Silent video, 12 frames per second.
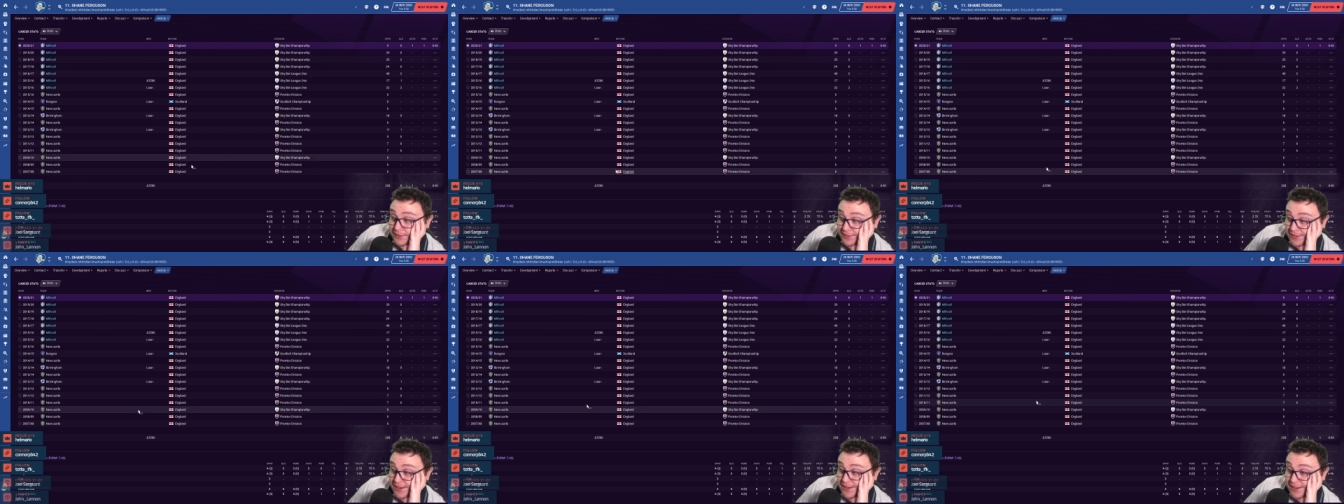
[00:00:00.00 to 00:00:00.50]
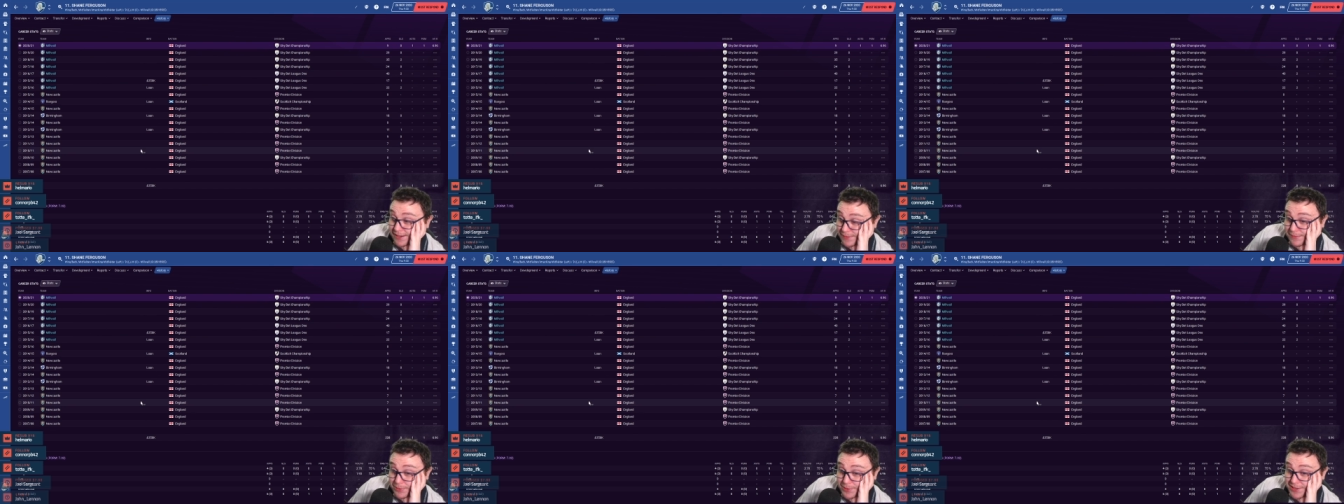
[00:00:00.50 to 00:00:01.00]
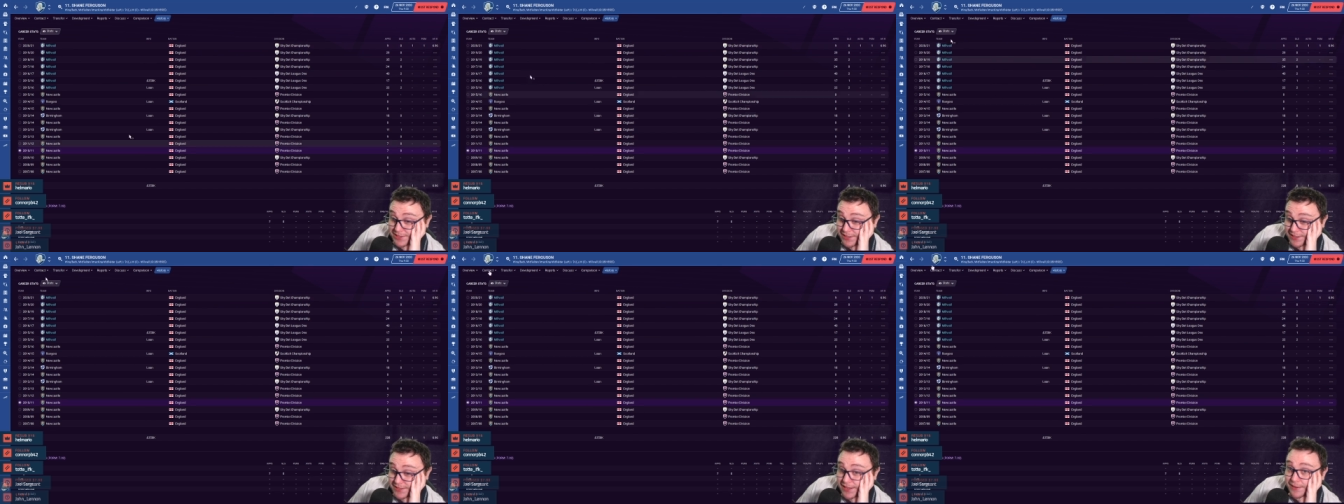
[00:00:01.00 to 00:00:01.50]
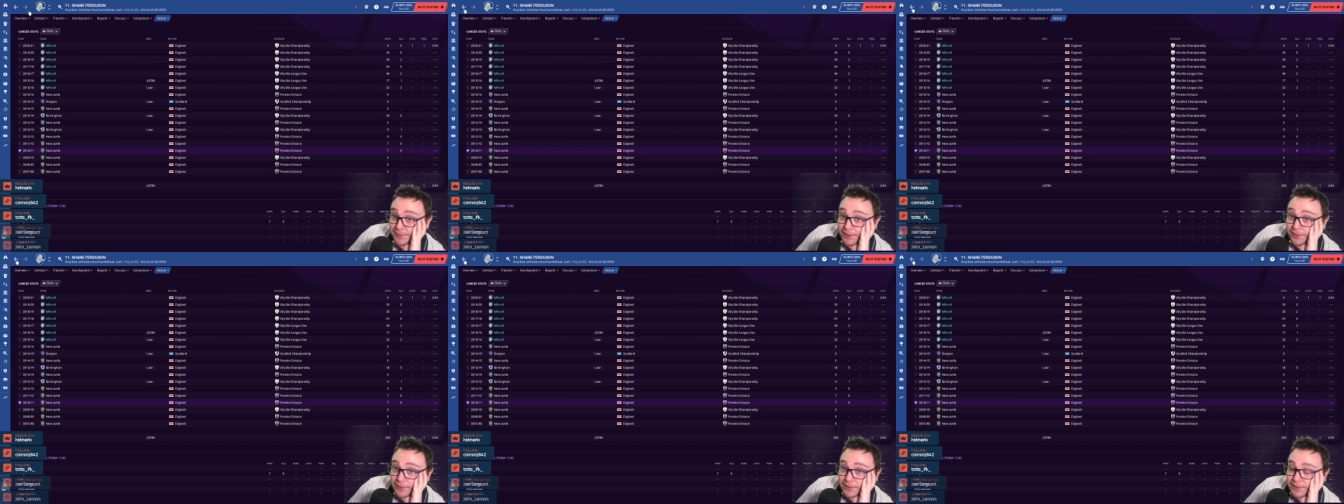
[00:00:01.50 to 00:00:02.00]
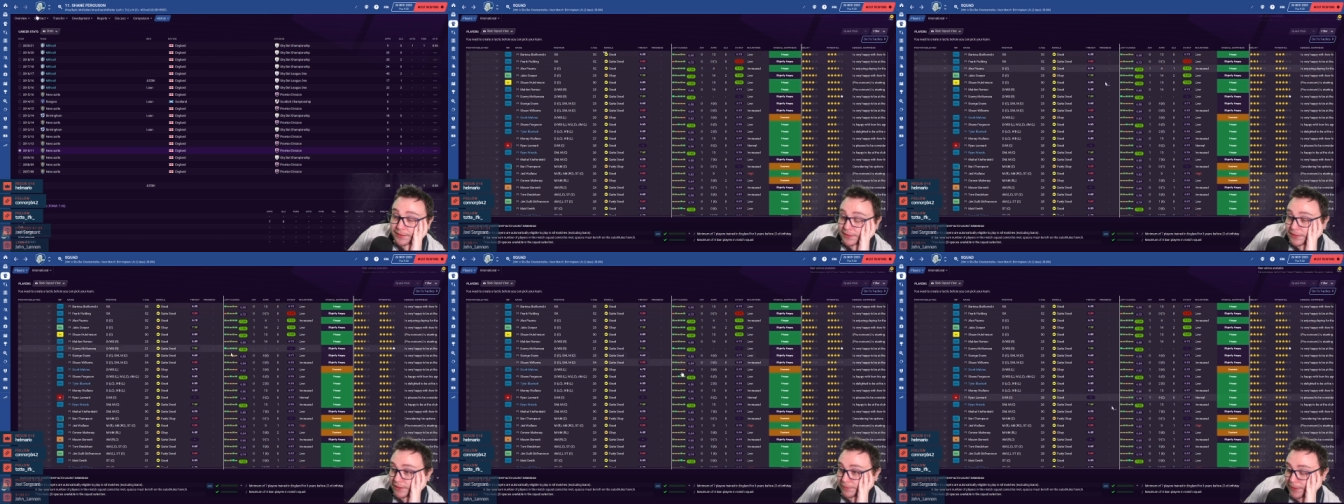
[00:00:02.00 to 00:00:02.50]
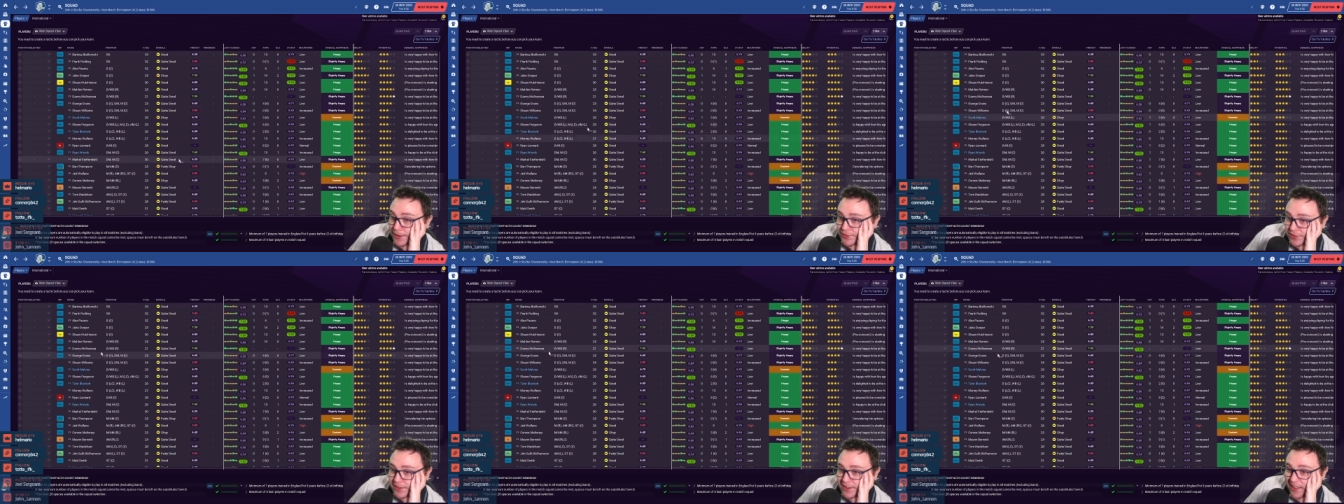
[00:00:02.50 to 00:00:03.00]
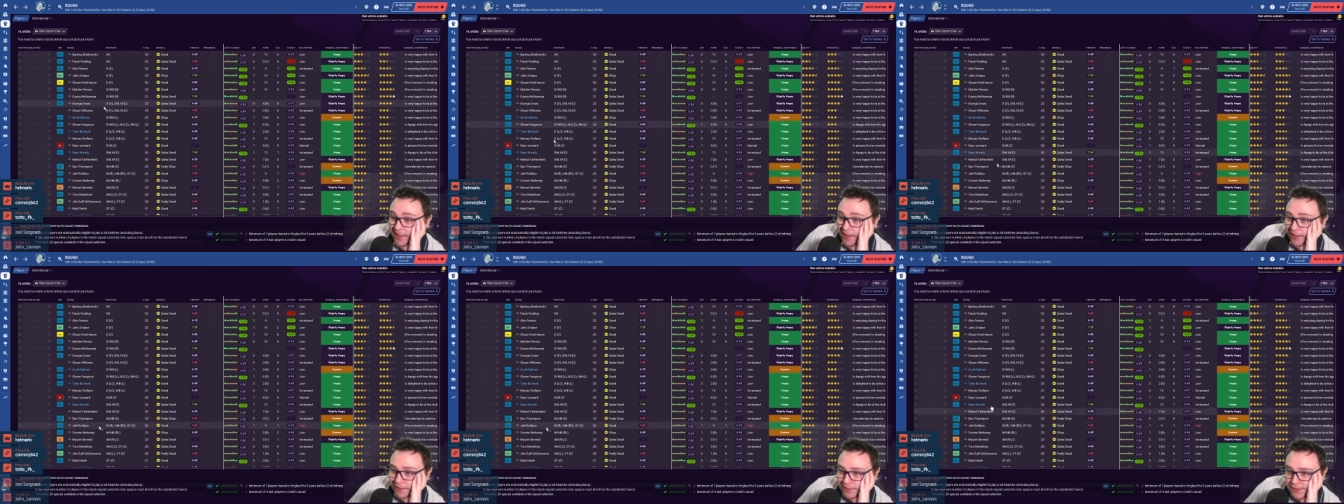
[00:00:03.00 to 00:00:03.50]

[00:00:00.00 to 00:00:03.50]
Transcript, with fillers: I remember watching his debut on match day